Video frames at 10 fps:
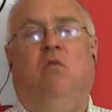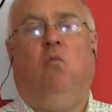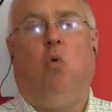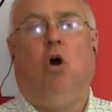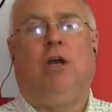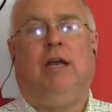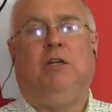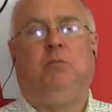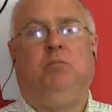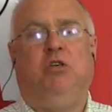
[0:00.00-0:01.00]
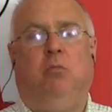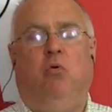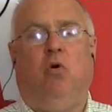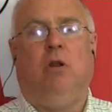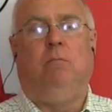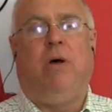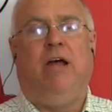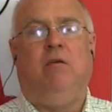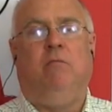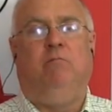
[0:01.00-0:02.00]
work gets supported by
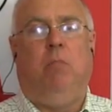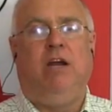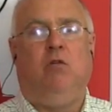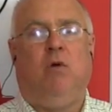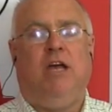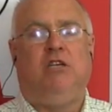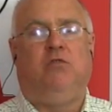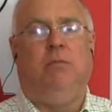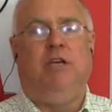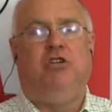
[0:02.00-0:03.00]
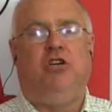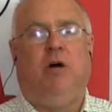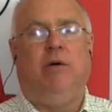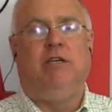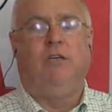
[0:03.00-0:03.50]
the money raised from these showings?